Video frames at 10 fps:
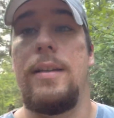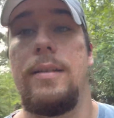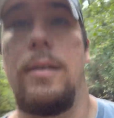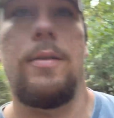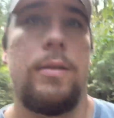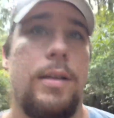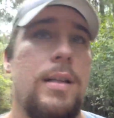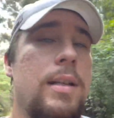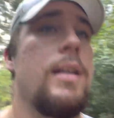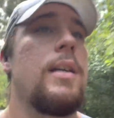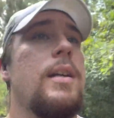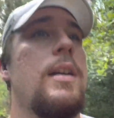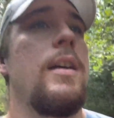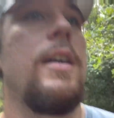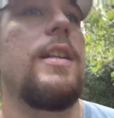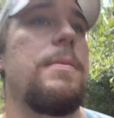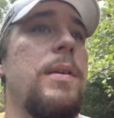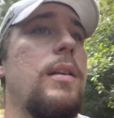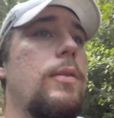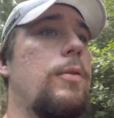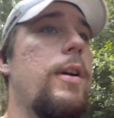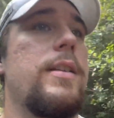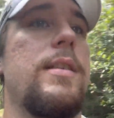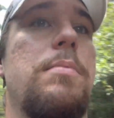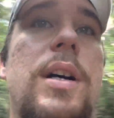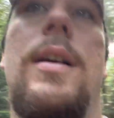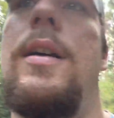So it's been a little crazy. But